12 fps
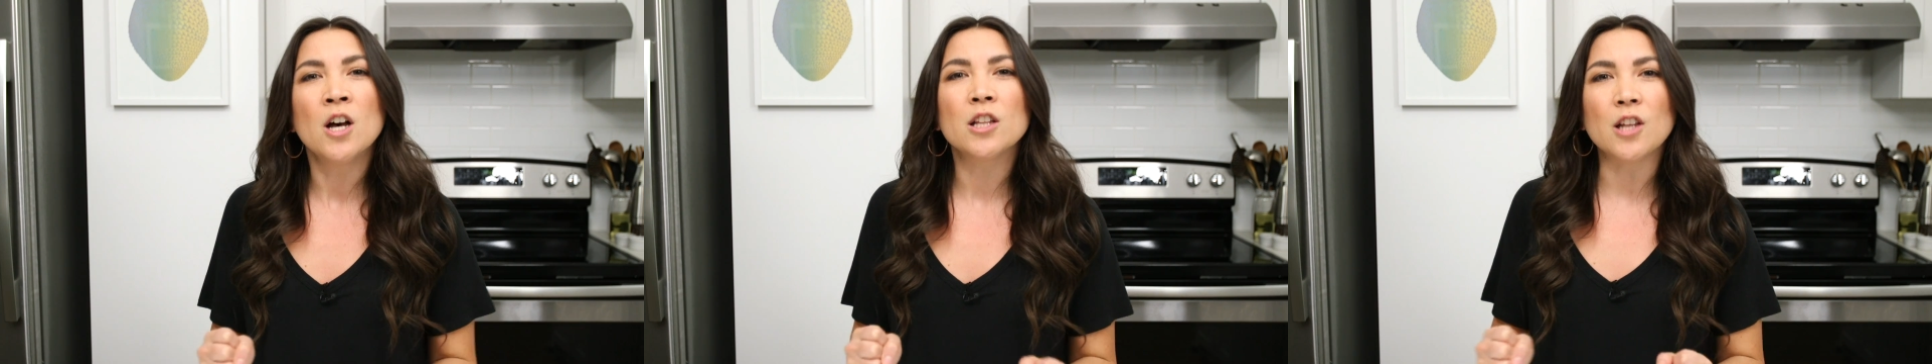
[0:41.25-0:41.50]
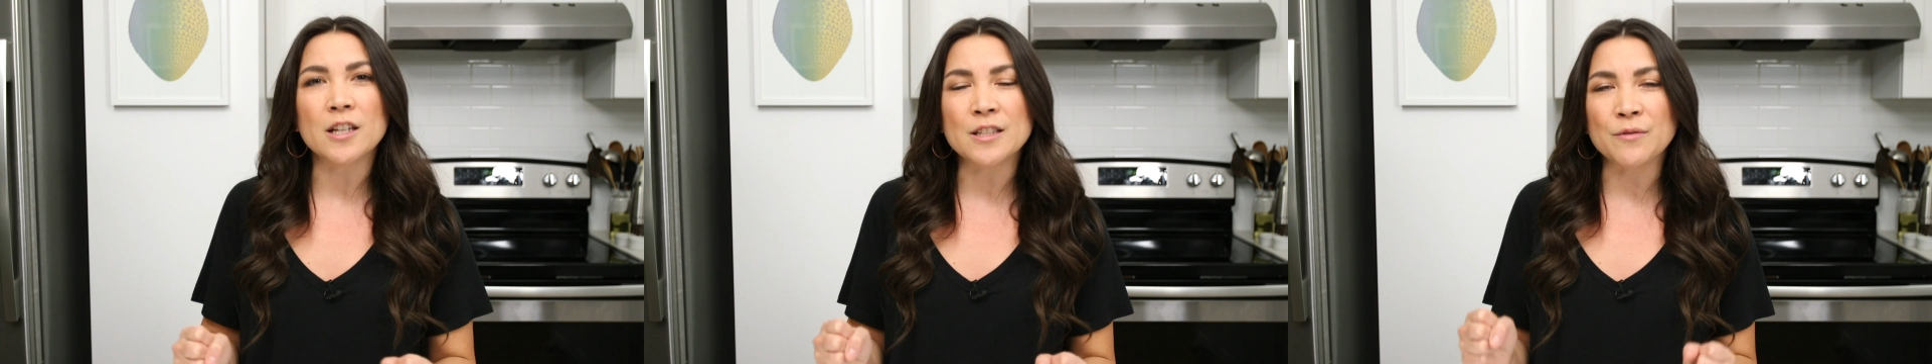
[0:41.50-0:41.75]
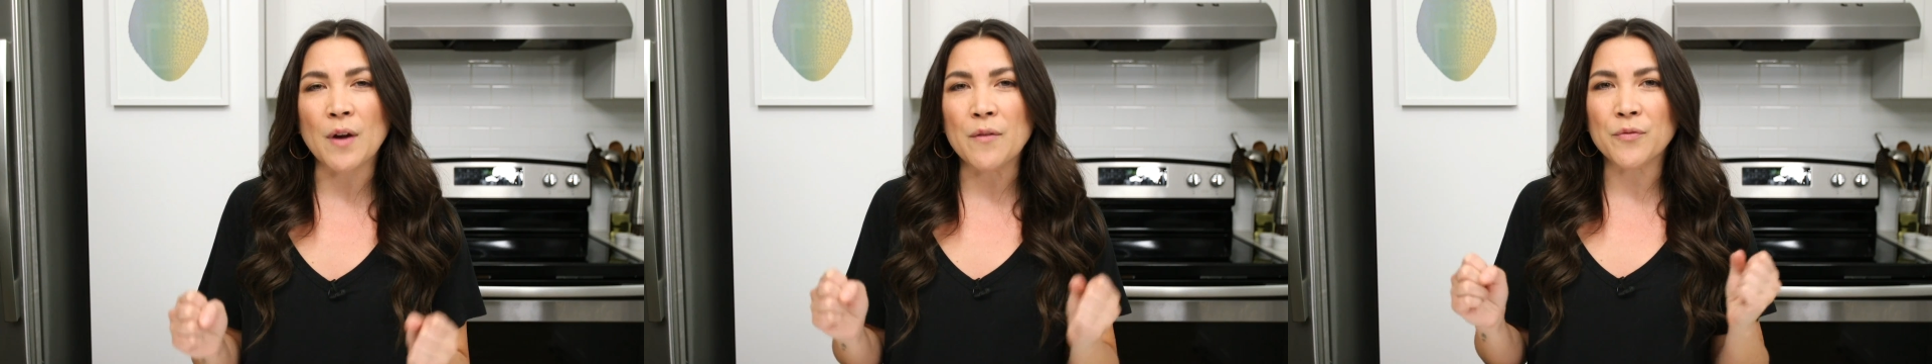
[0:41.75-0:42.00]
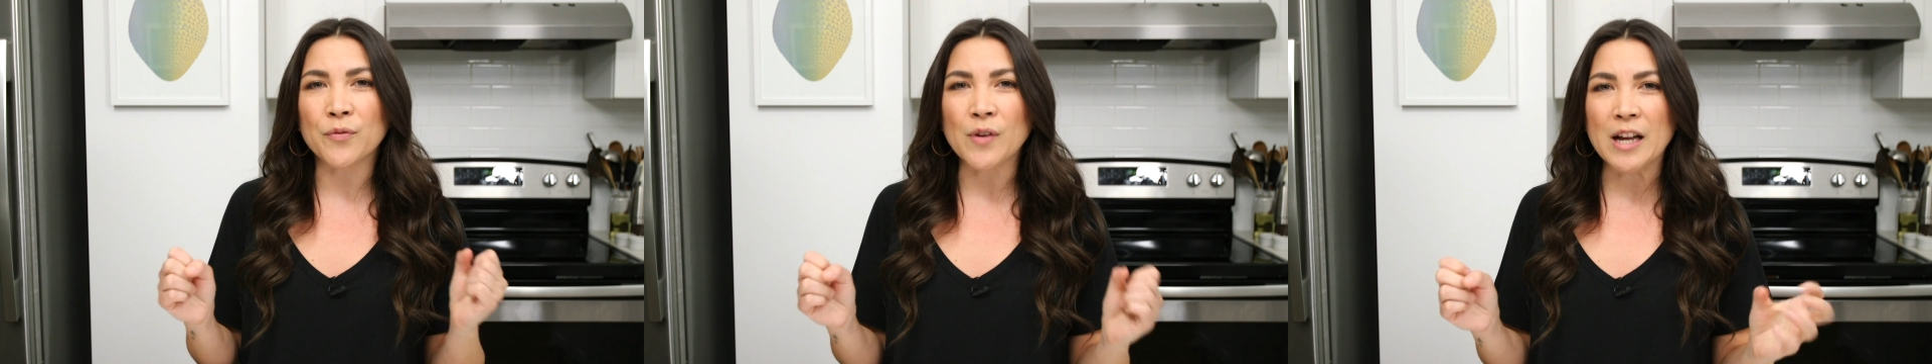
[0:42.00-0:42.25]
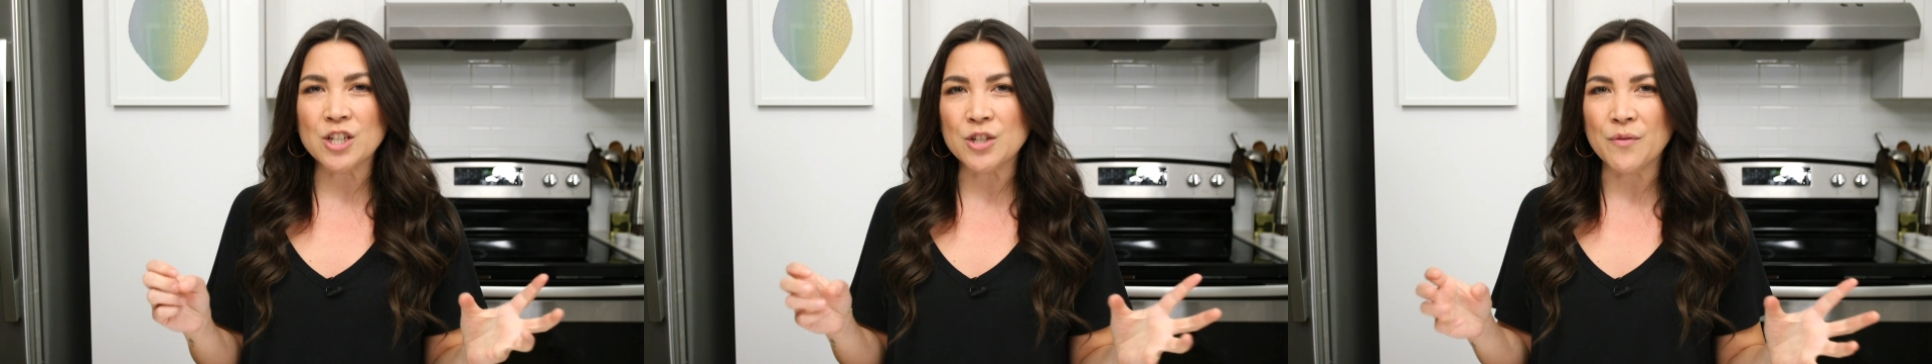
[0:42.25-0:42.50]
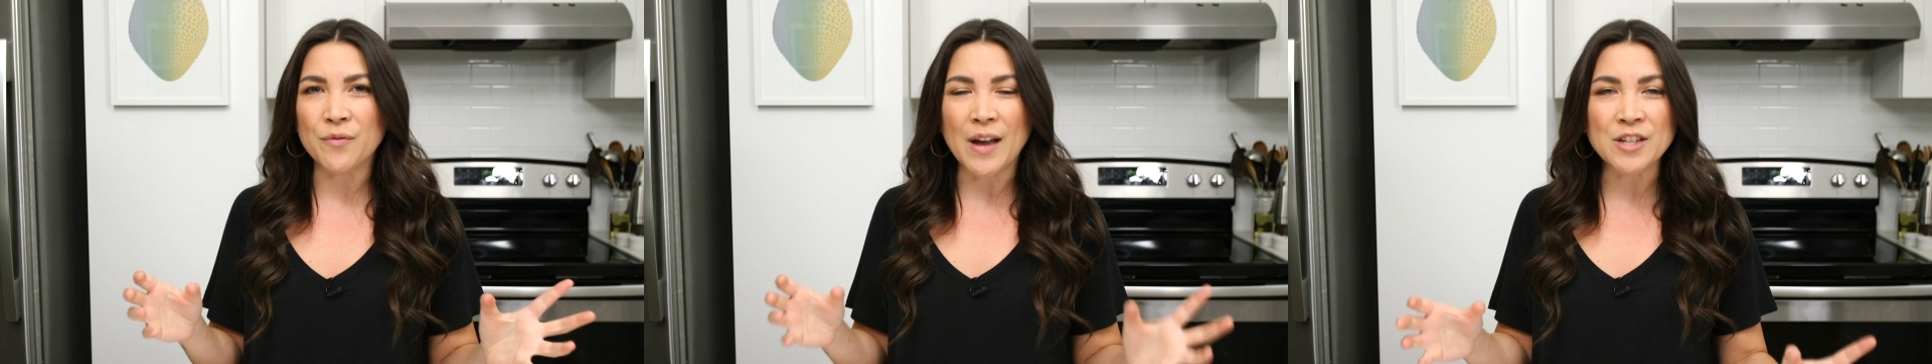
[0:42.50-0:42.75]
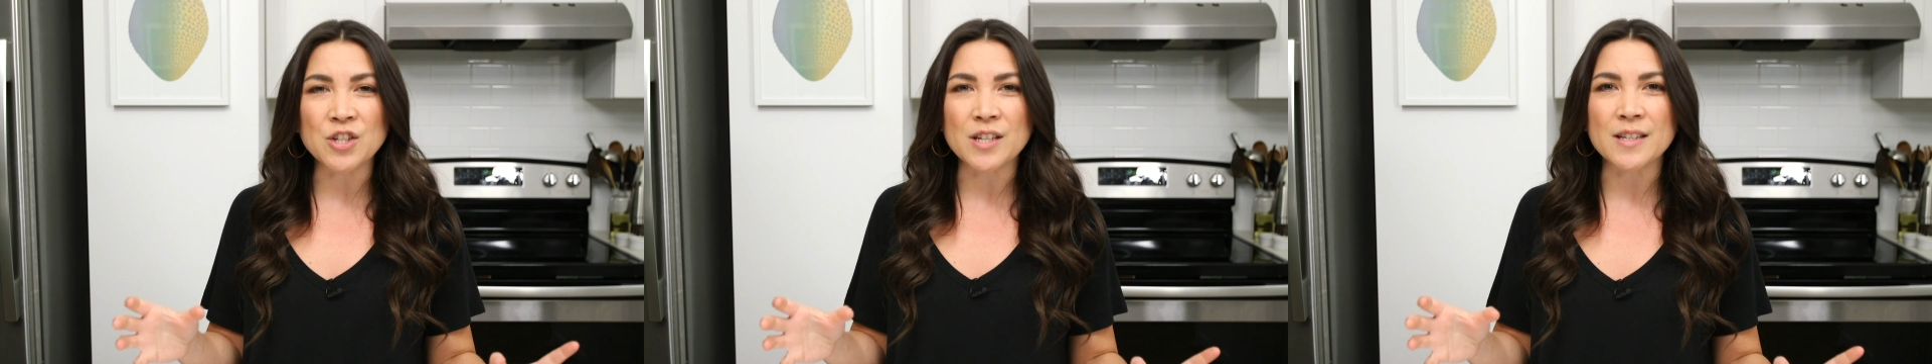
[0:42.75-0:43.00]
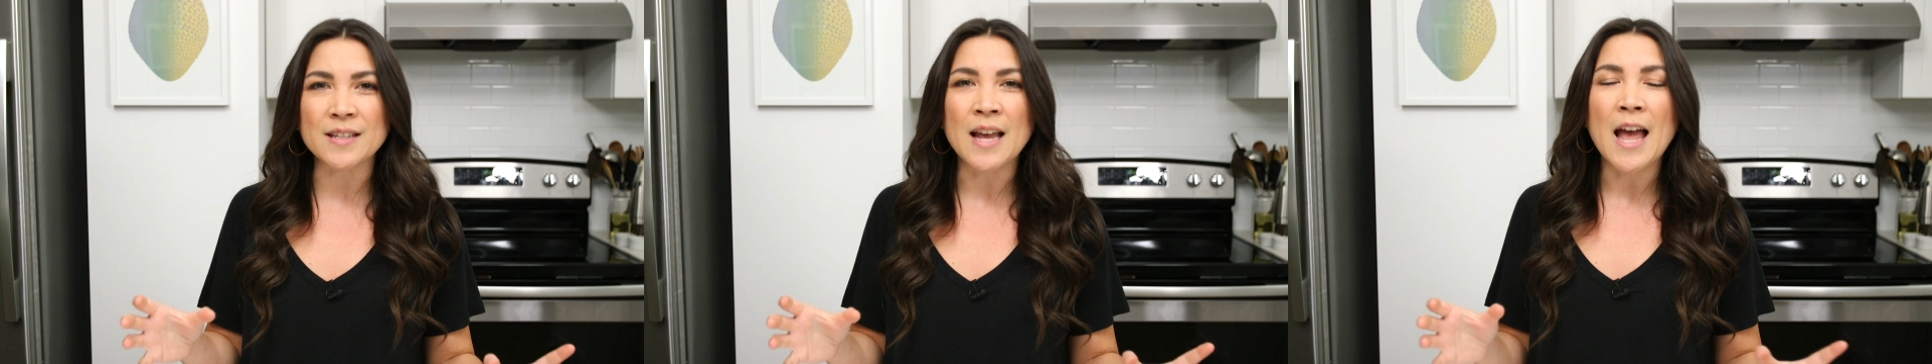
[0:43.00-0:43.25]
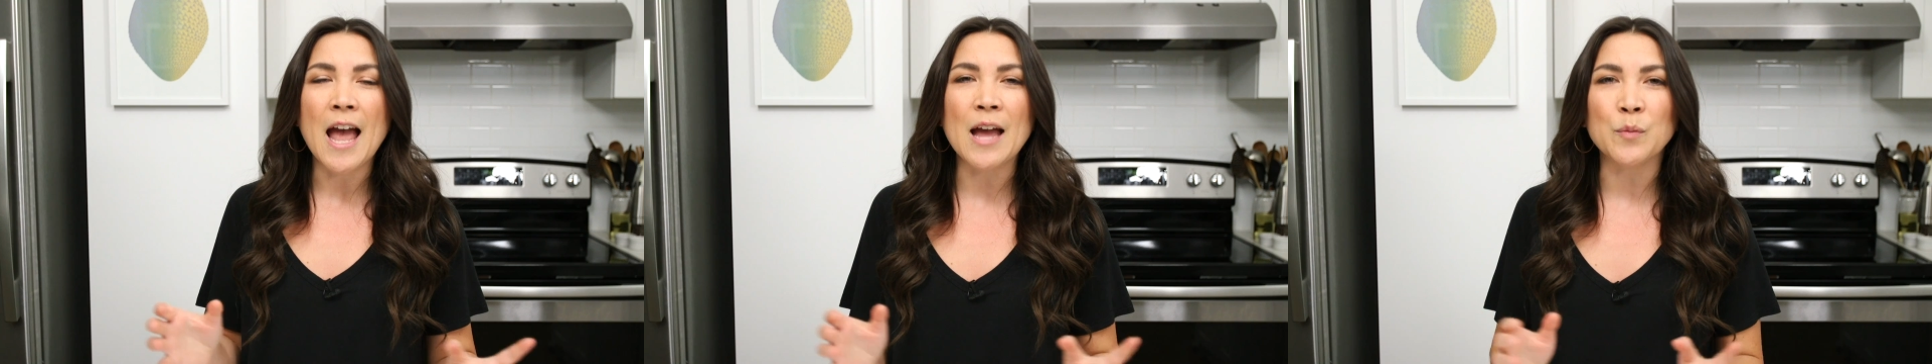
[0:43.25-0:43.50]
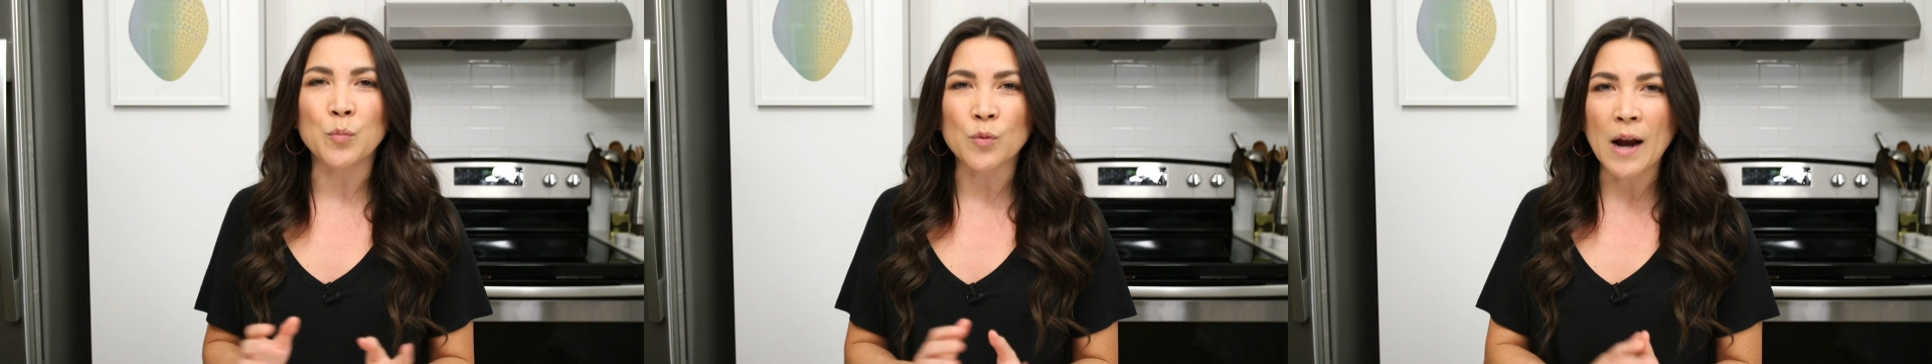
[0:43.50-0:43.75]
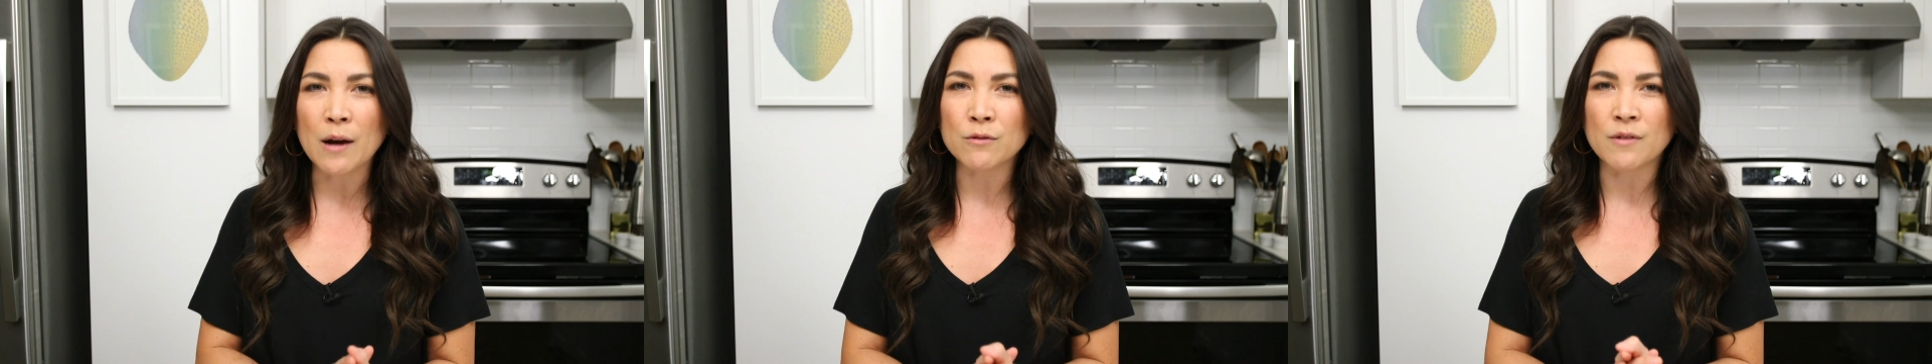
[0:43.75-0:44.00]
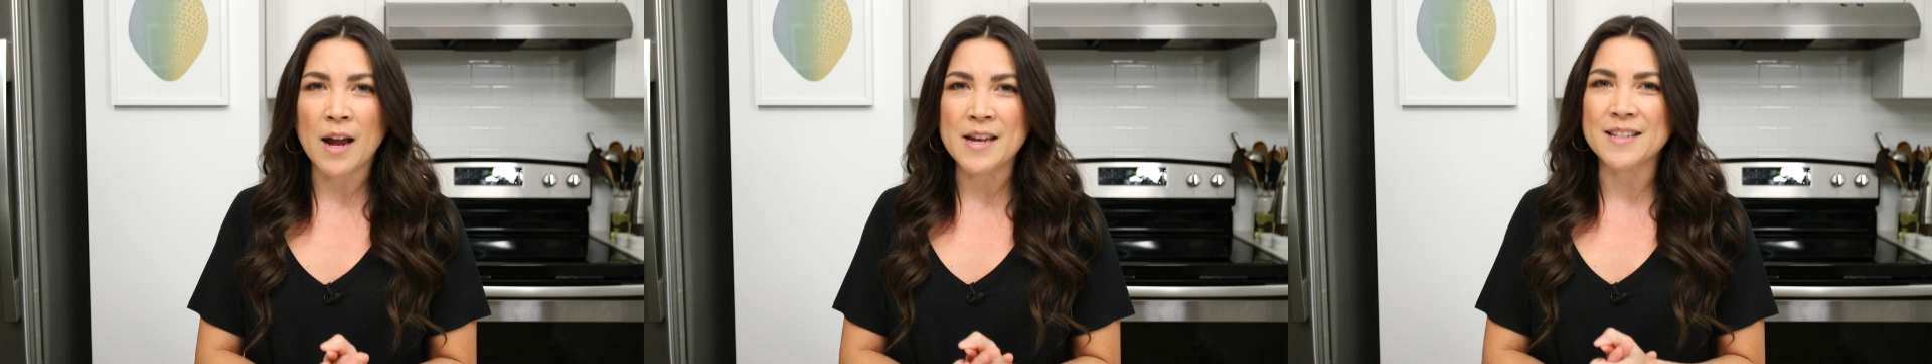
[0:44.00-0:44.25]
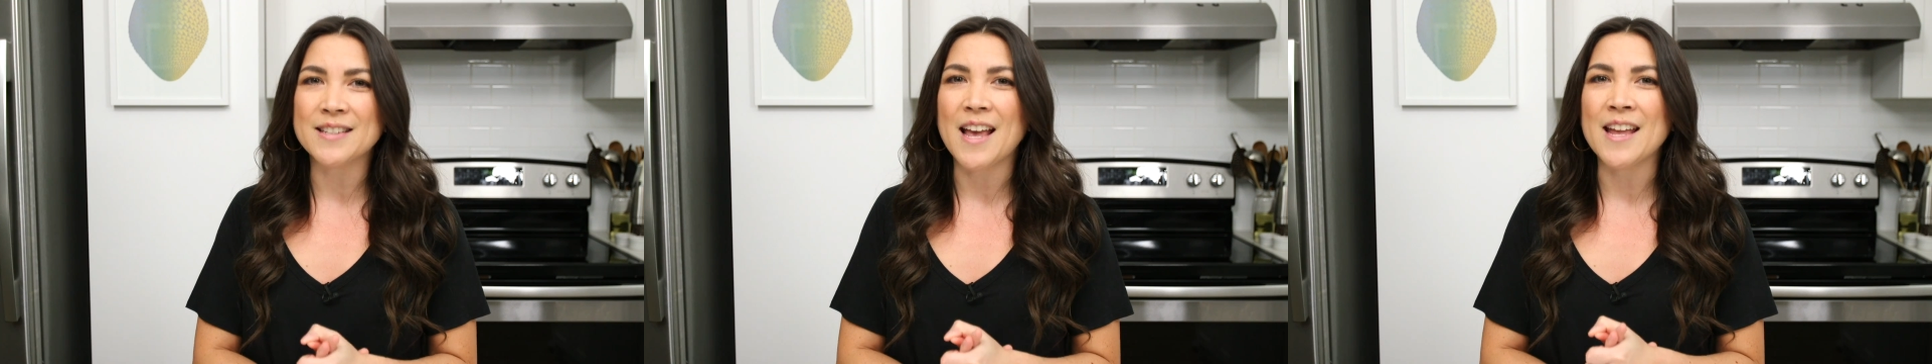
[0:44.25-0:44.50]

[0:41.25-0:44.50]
lots of fresh veggies and brown rice,